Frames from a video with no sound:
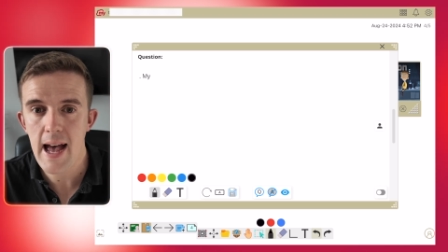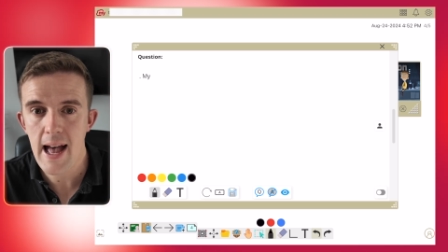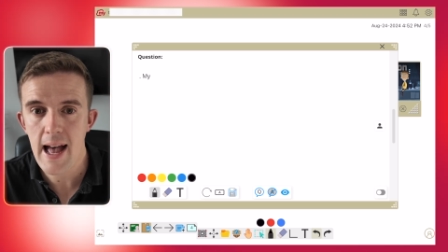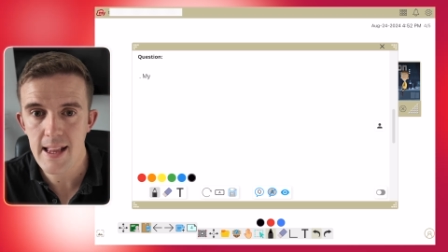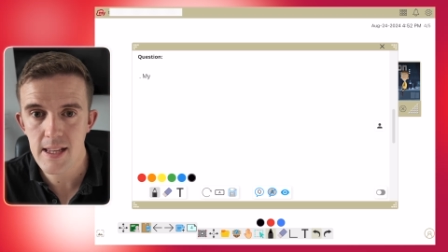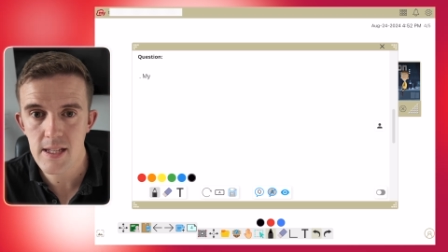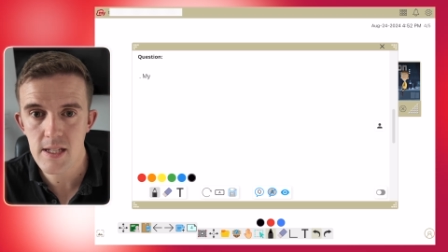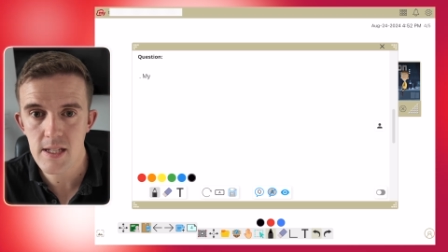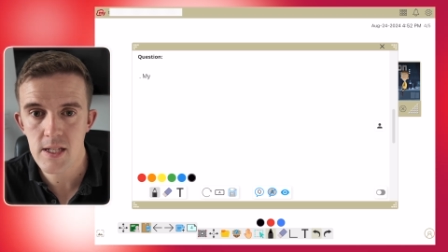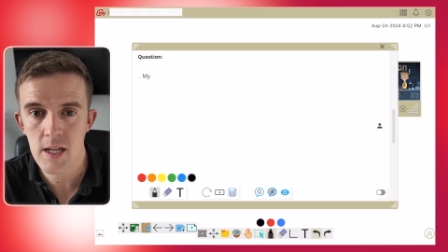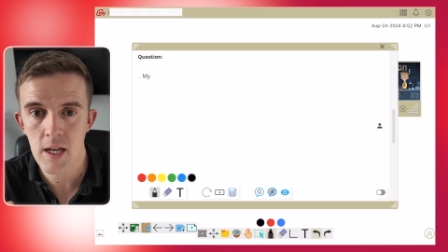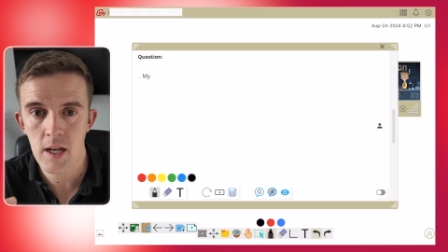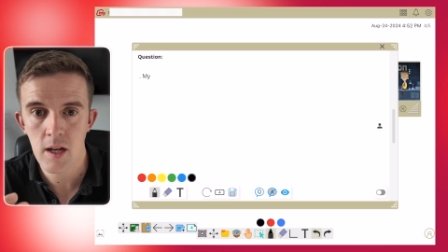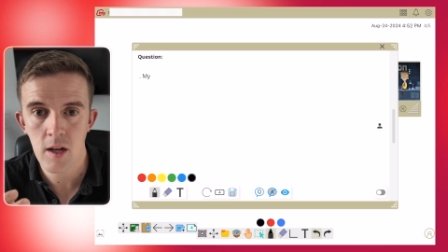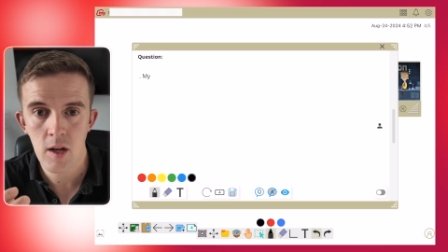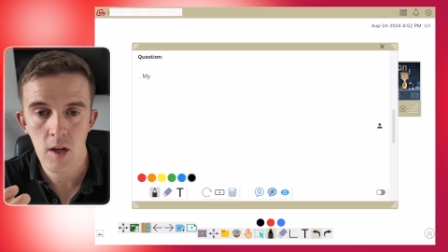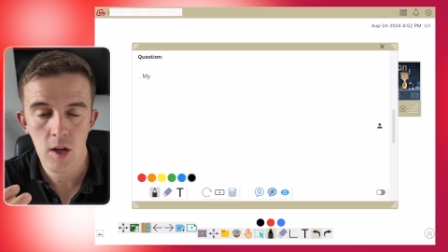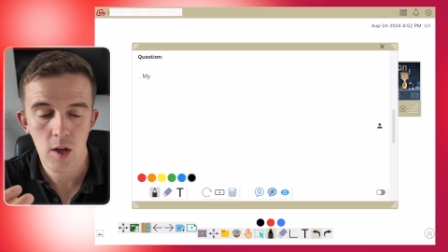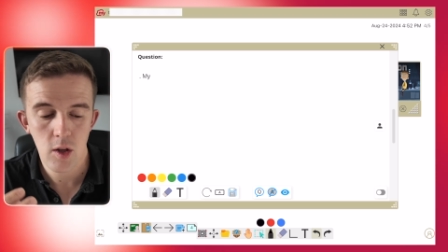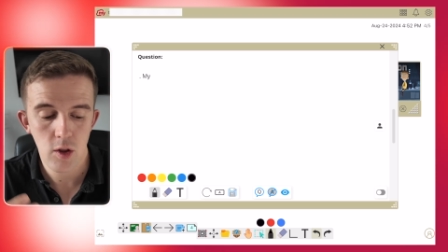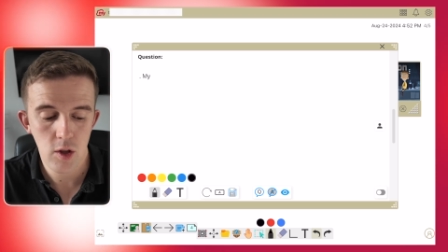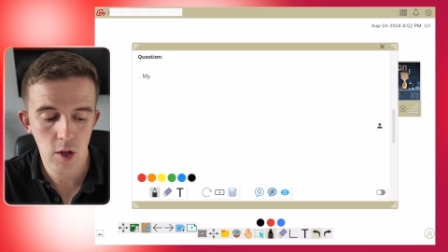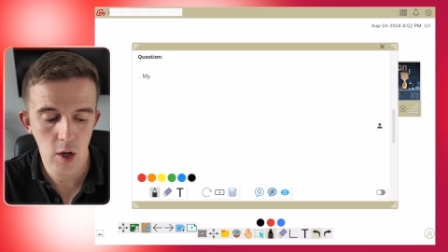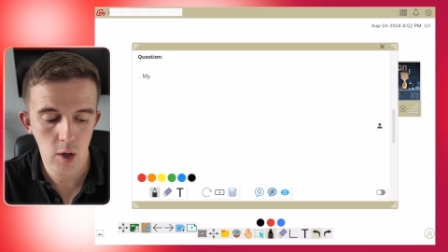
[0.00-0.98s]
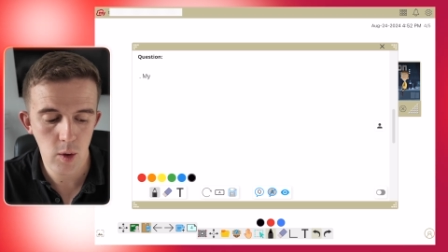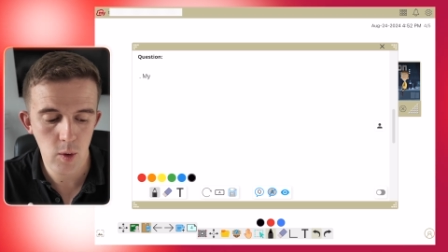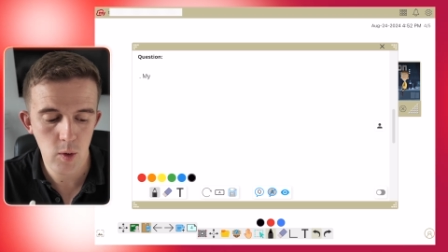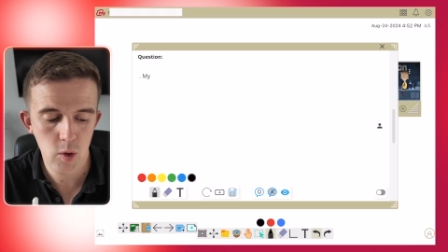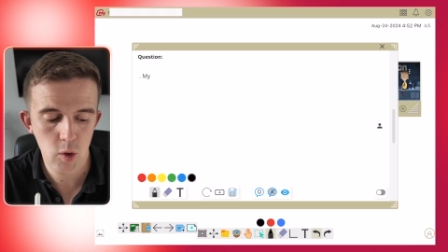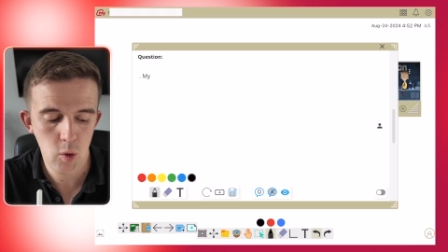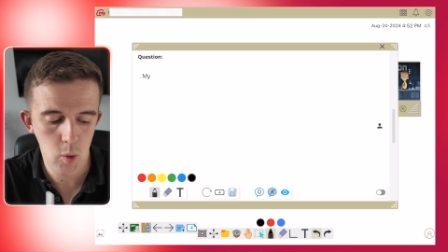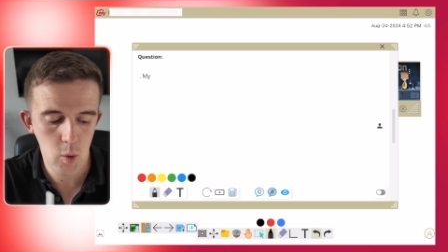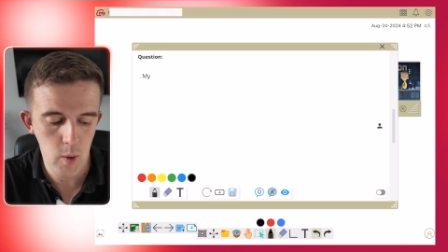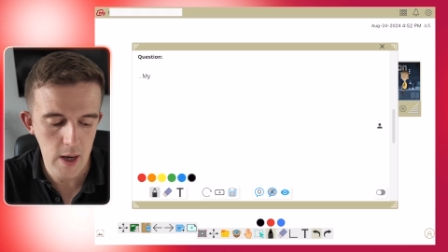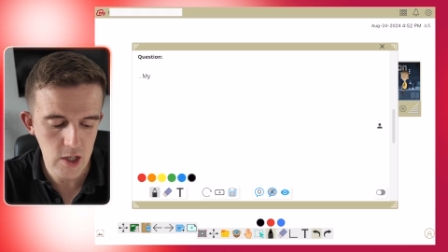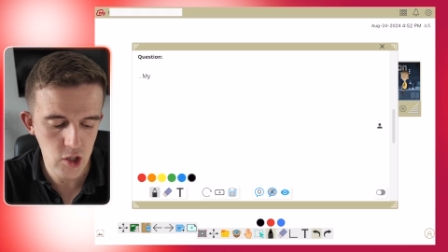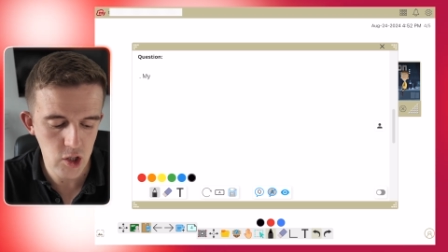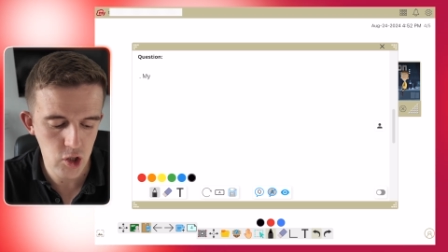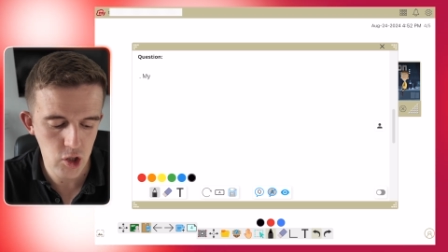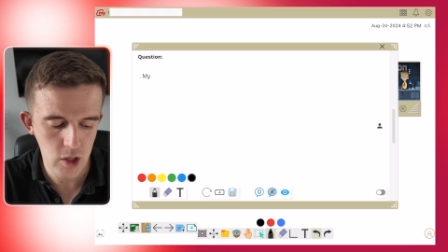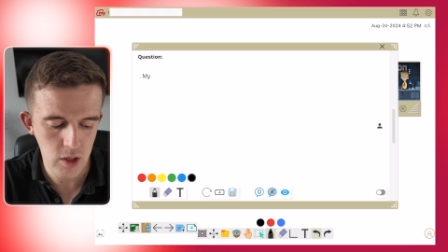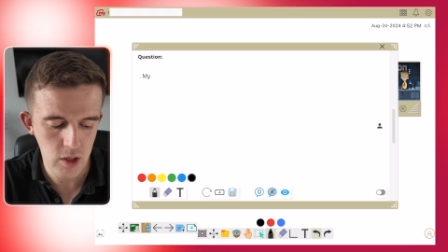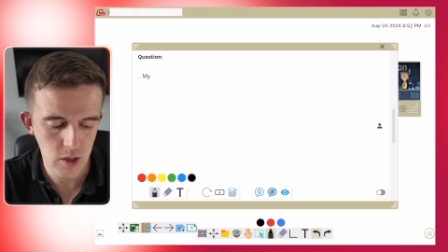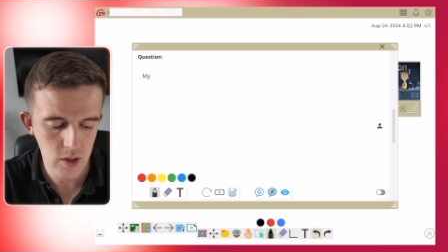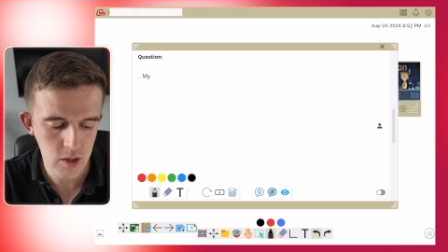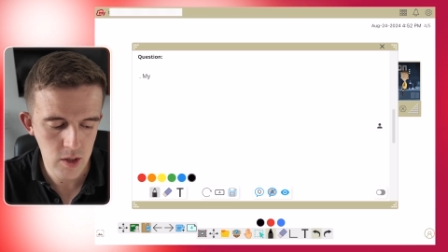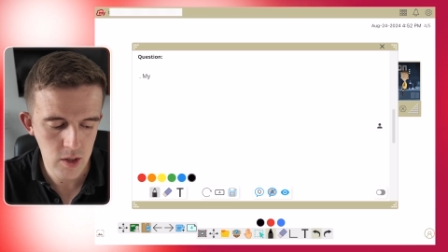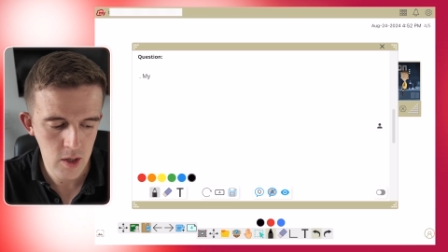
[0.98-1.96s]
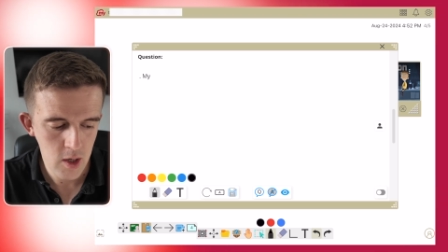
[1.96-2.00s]
answer those
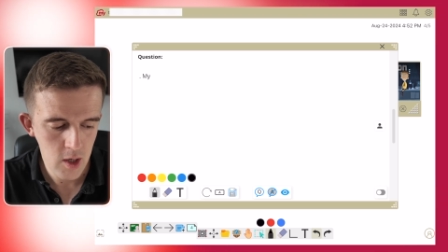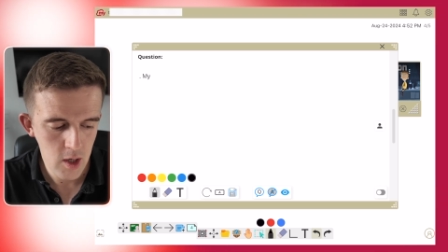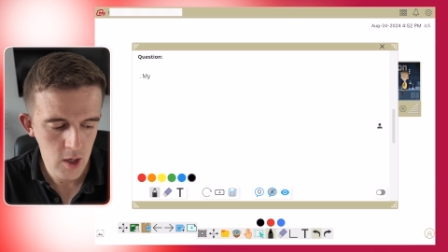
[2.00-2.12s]
questions.